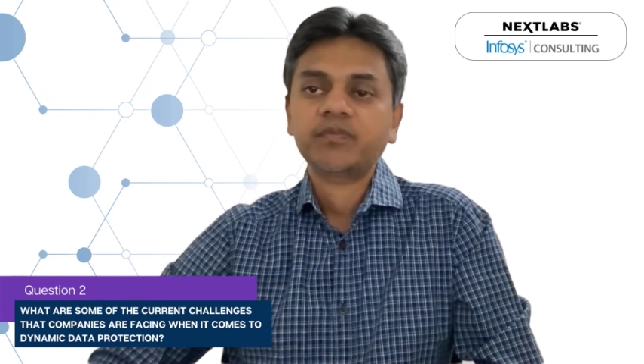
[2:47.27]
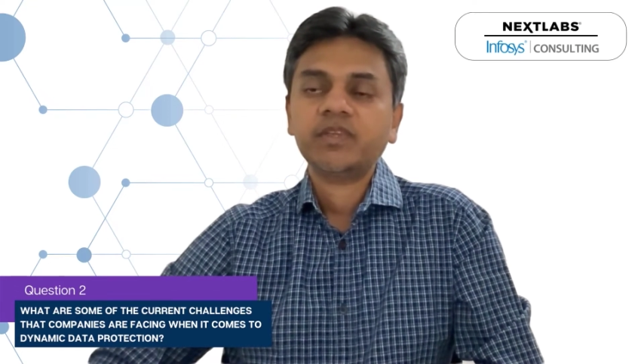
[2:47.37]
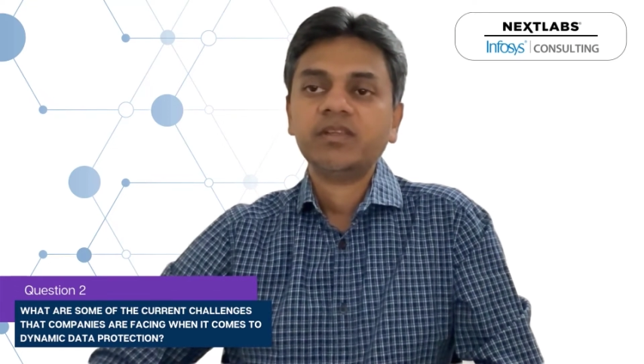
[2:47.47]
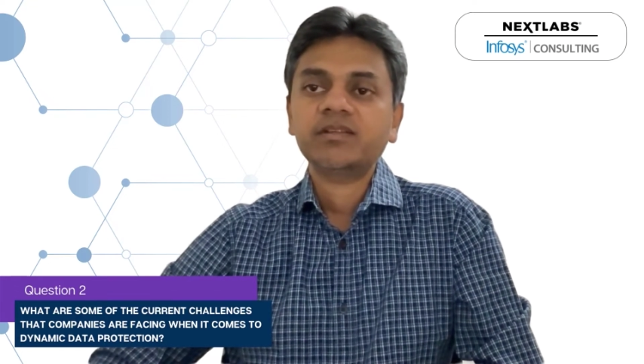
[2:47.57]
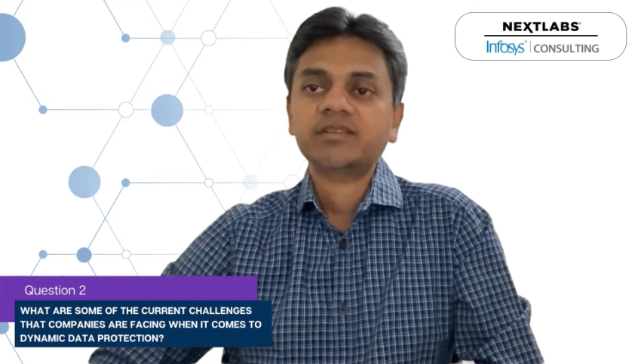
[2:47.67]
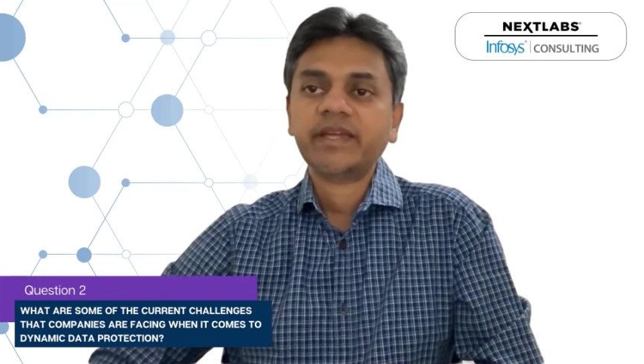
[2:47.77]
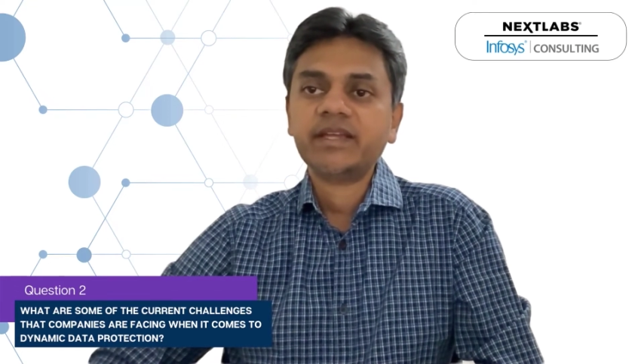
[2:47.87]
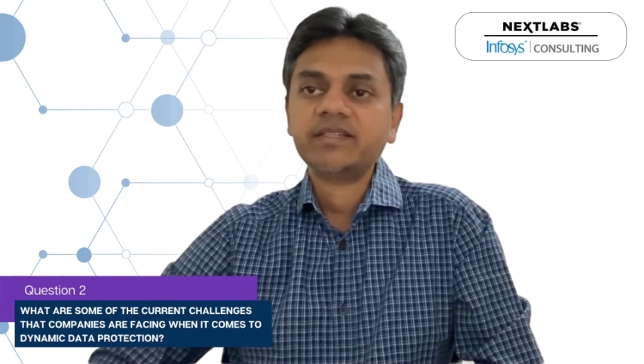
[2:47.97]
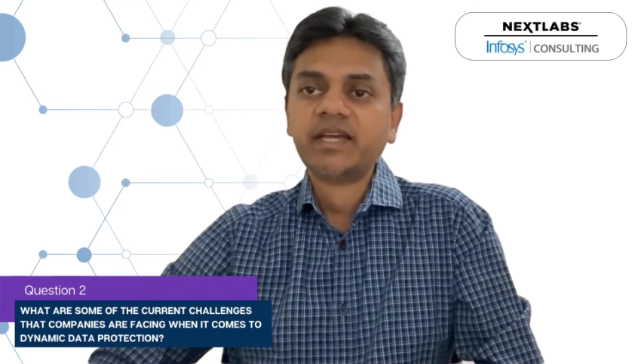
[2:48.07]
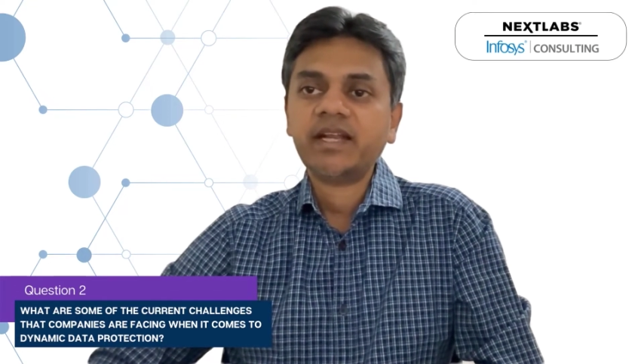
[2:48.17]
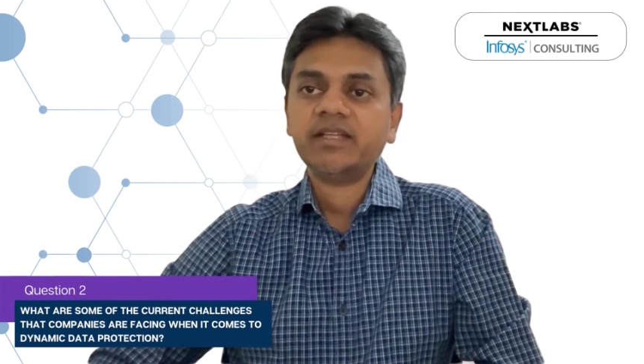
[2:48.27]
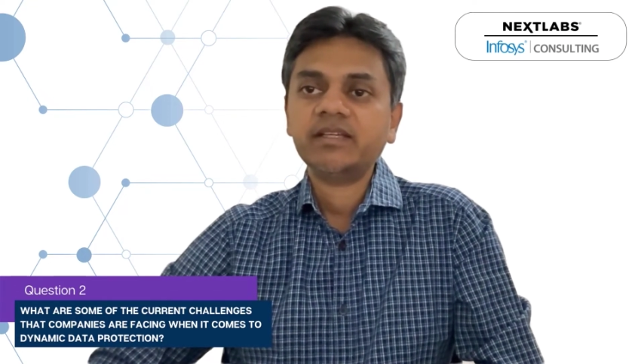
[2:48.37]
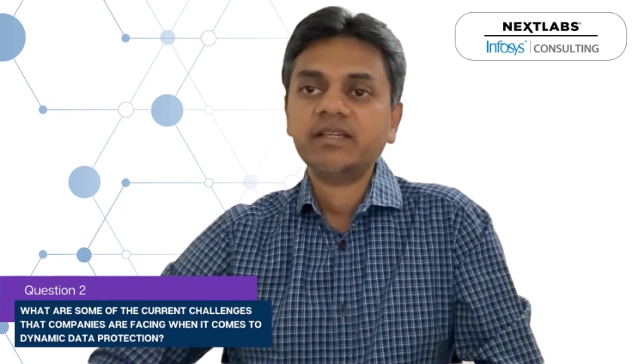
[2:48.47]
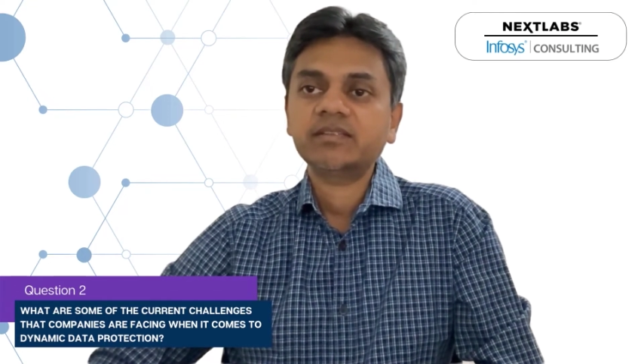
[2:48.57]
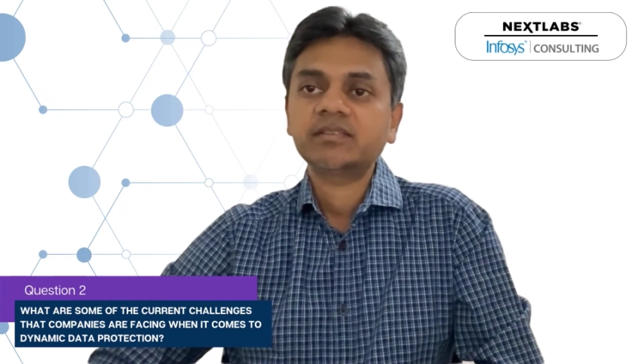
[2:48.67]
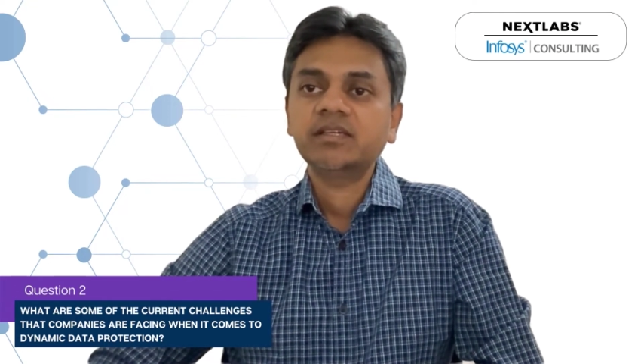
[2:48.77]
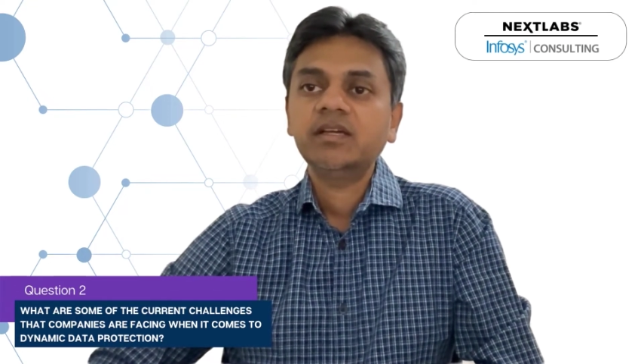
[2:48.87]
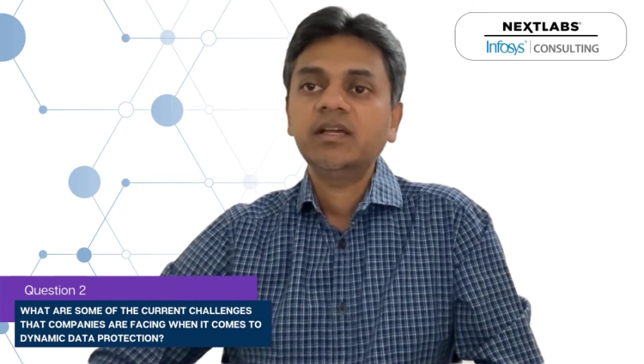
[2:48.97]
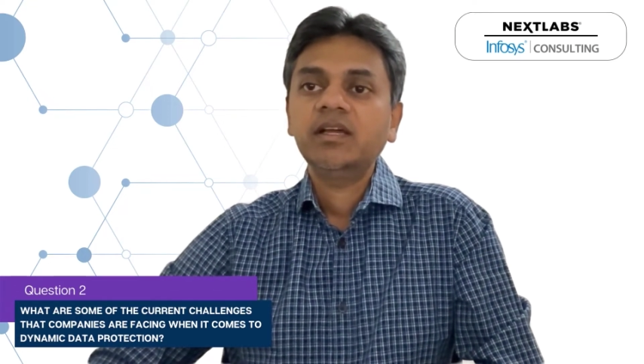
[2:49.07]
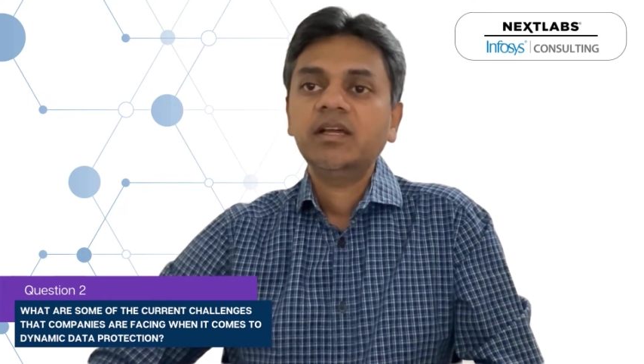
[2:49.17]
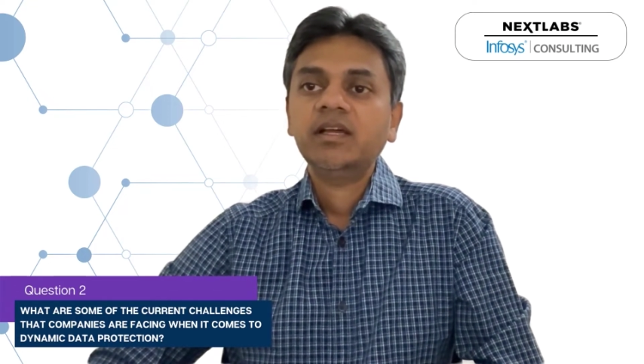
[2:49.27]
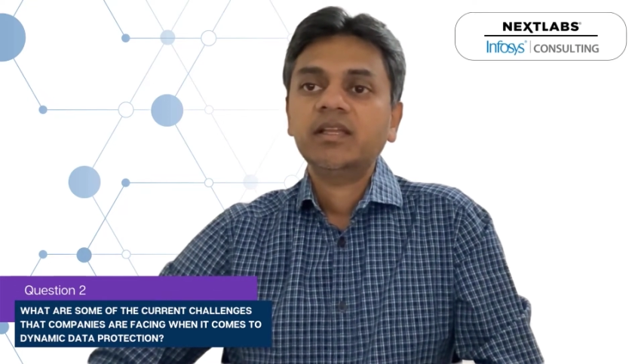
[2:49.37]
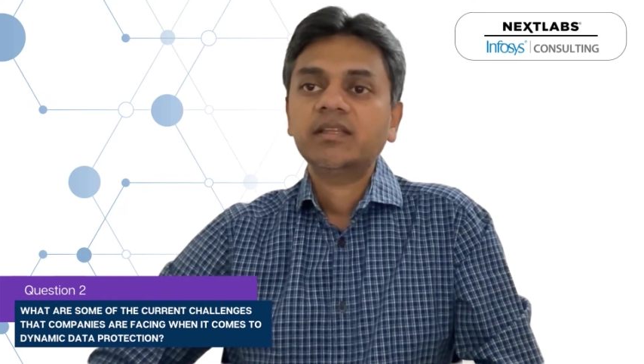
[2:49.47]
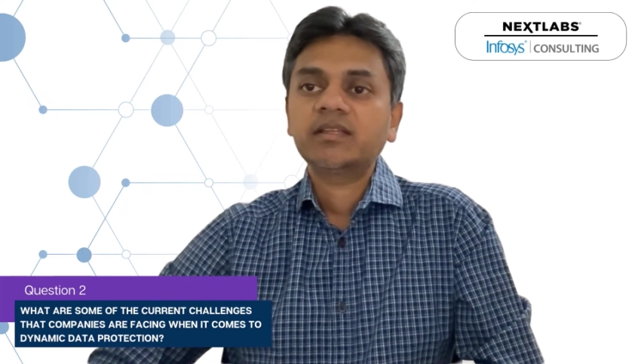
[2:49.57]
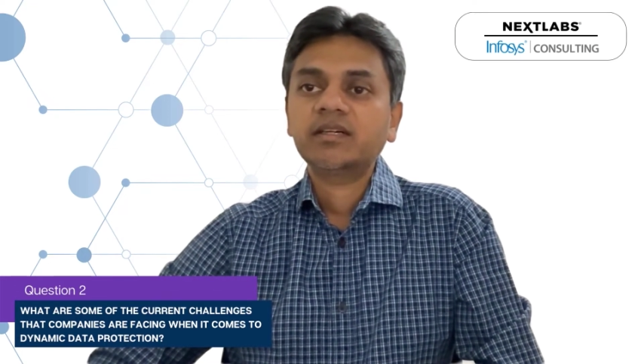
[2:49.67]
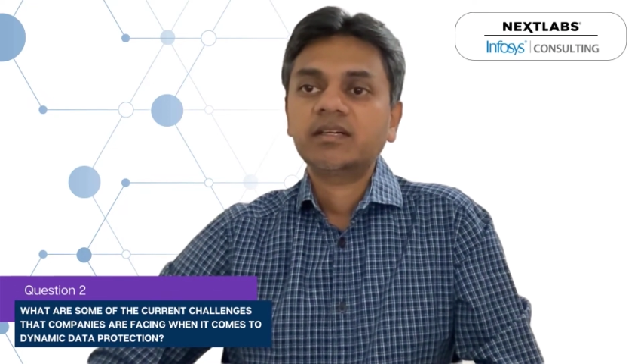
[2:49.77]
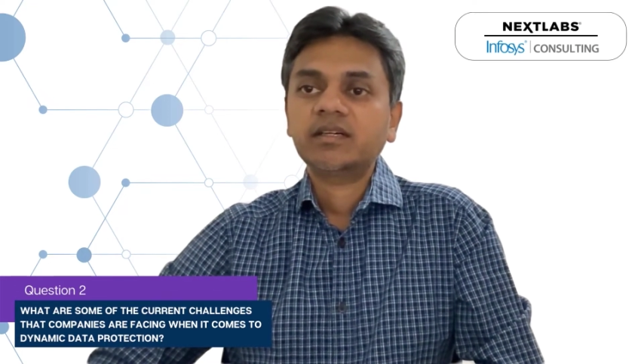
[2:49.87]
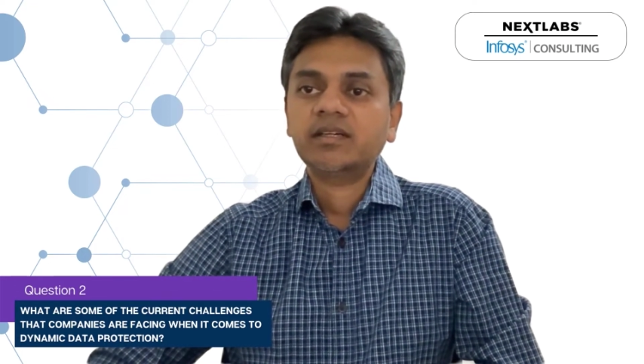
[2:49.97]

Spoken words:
The second challenge is the